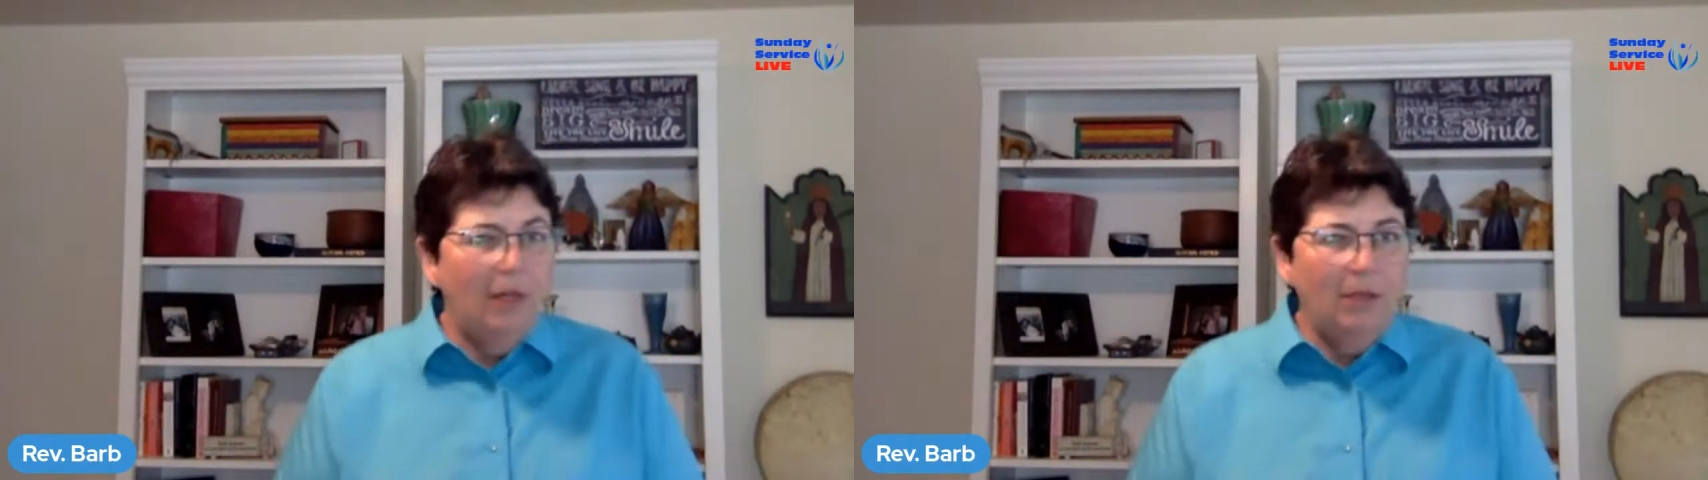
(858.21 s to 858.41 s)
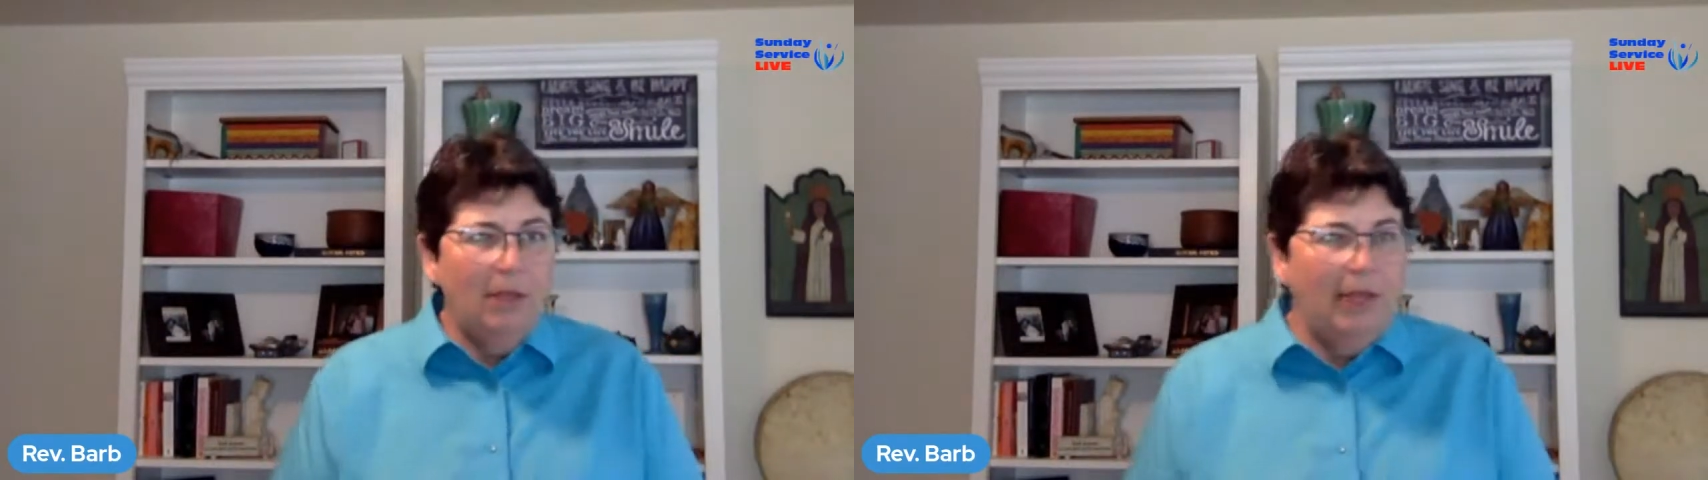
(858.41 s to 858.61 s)

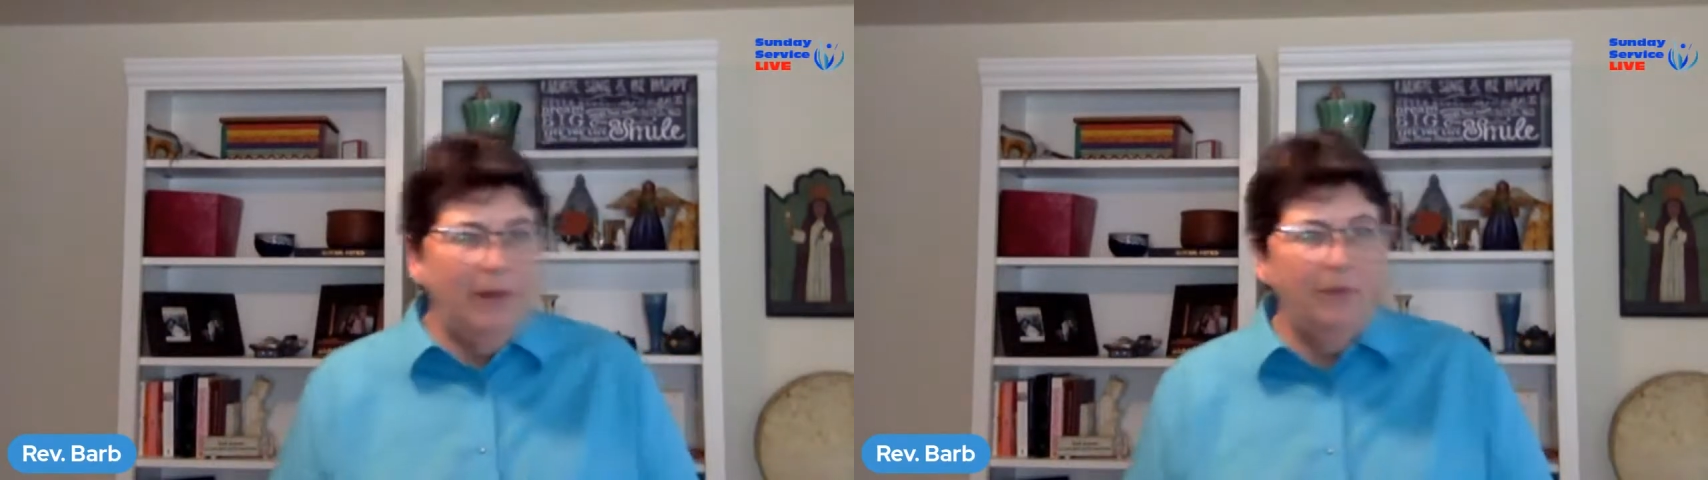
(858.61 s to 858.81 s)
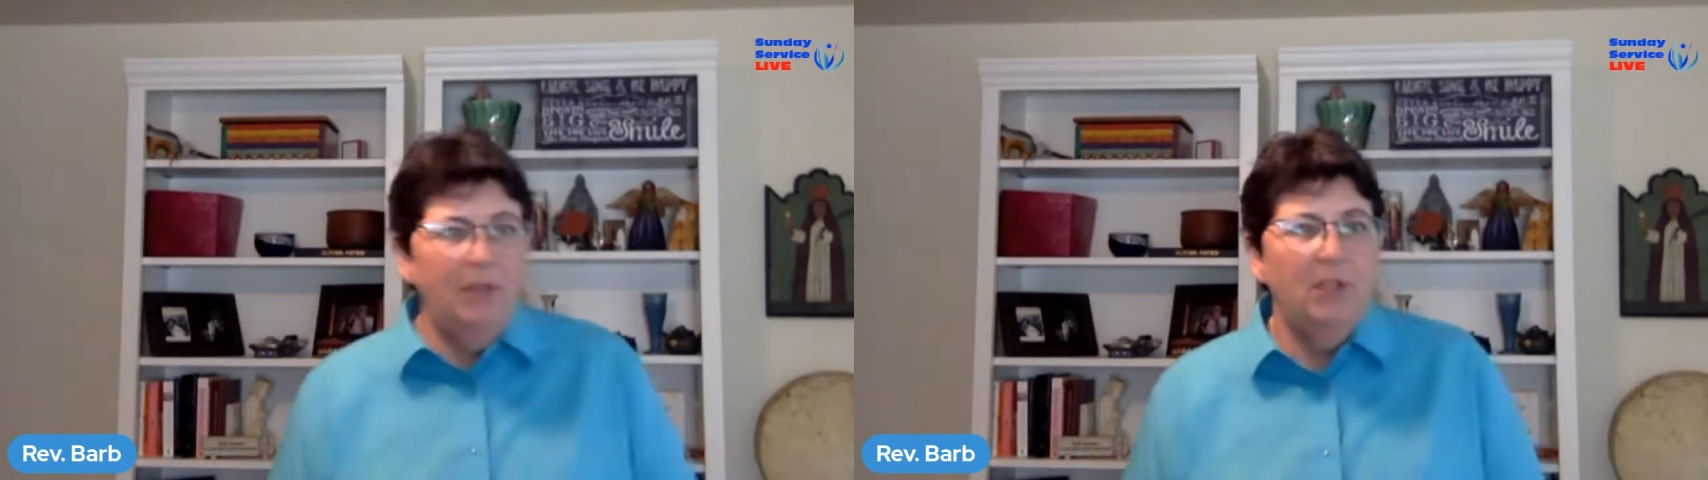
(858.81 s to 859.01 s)
in the
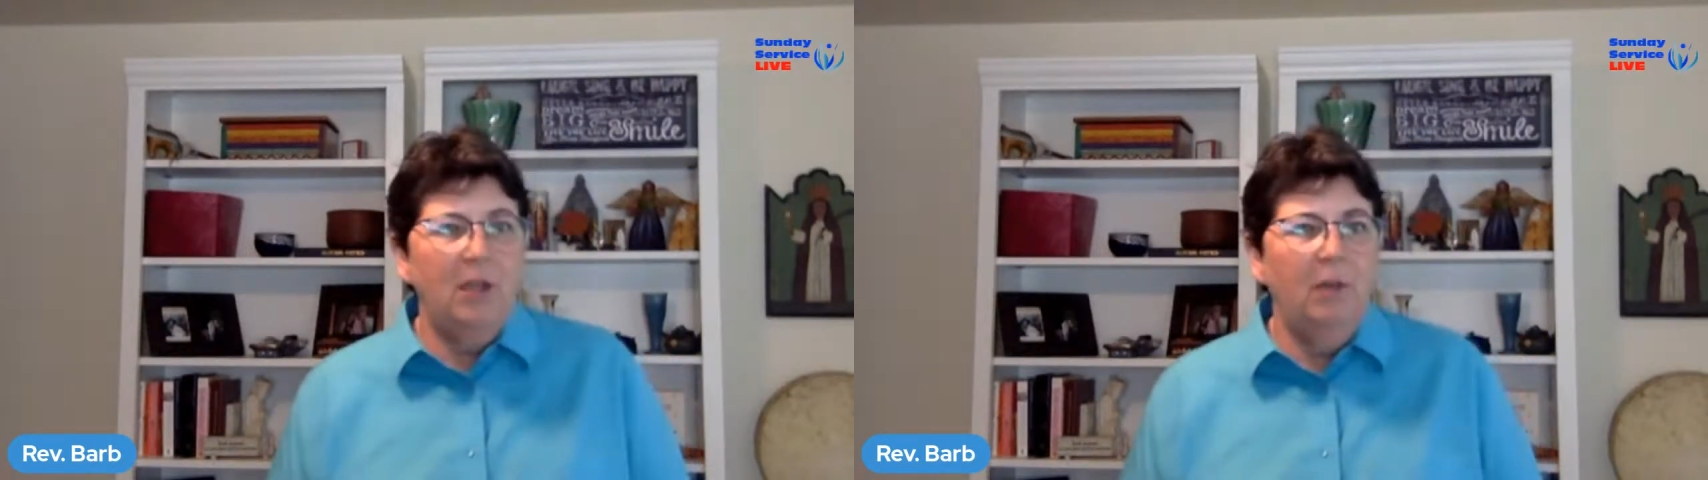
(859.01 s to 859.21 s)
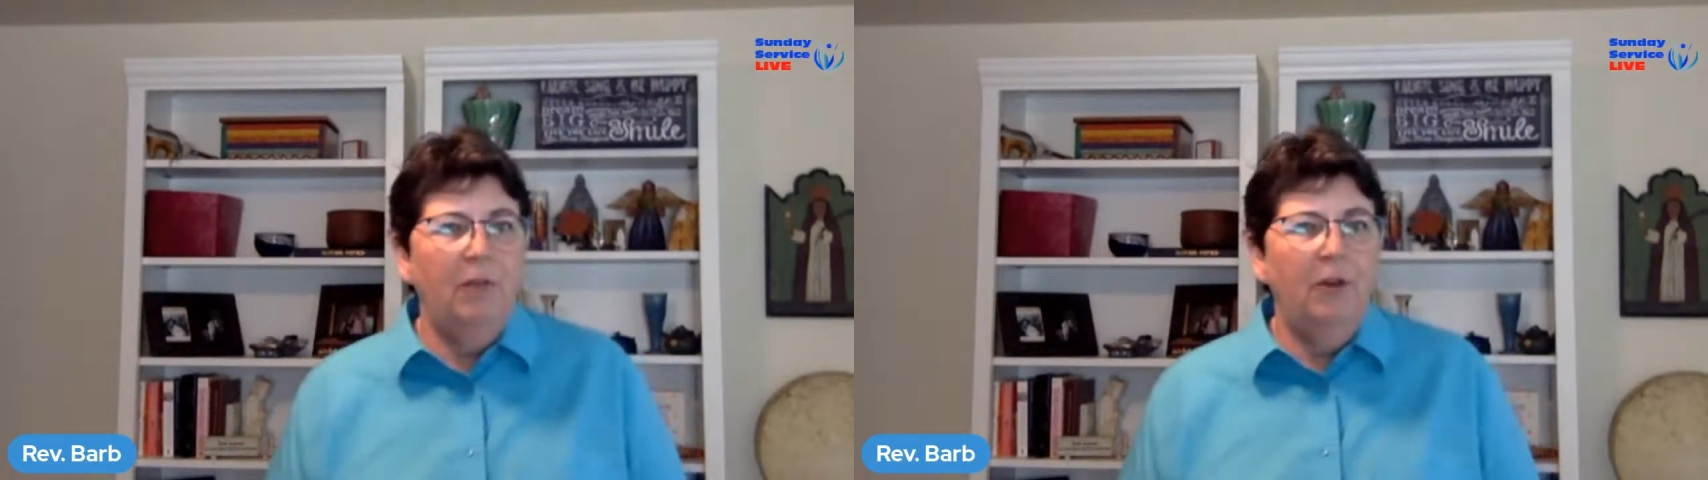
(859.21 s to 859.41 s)
land of
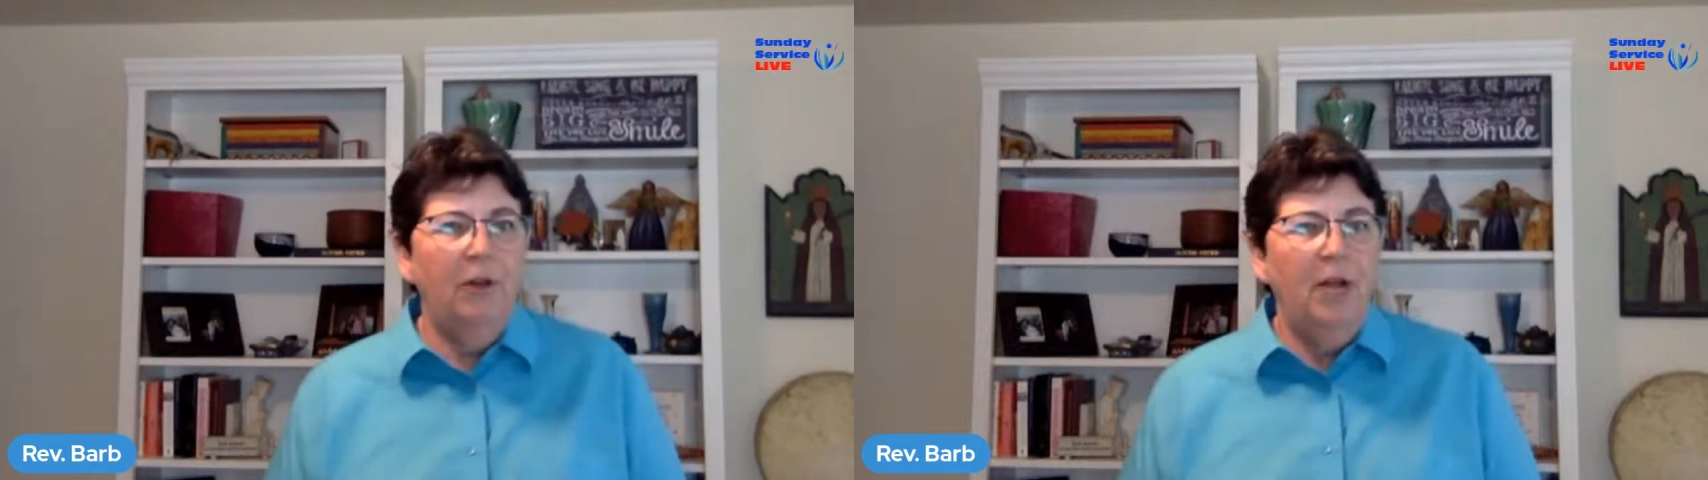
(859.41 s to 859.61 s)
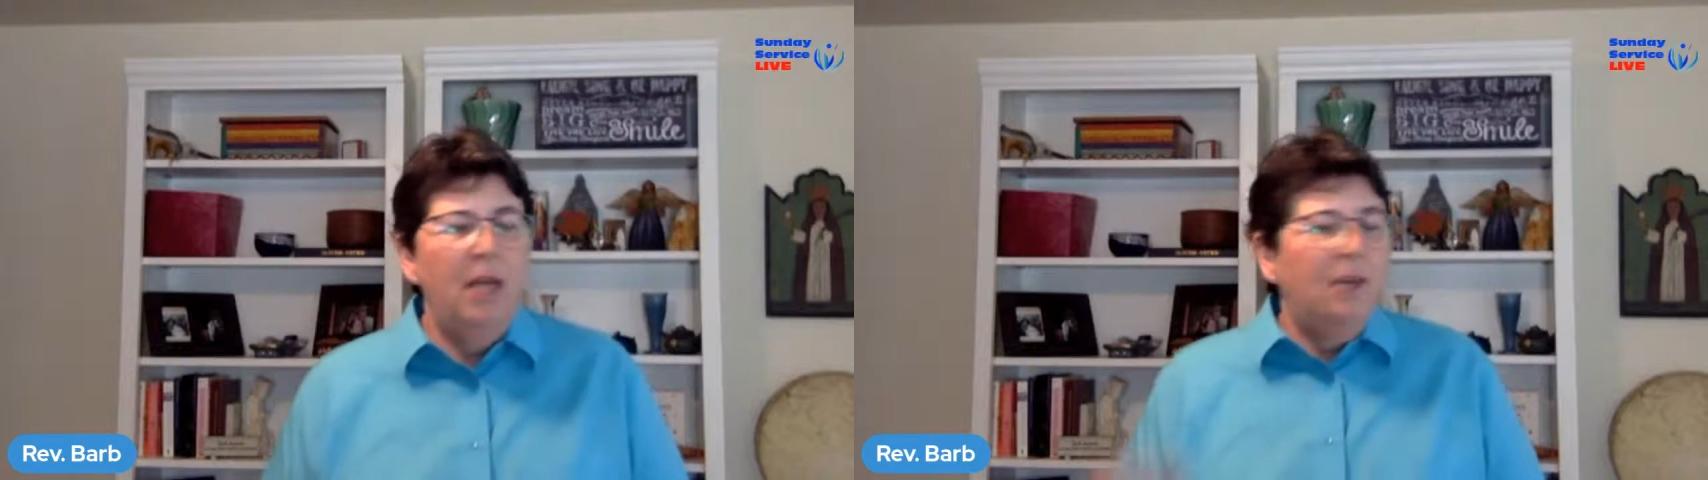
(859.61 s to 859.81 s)
discomfort.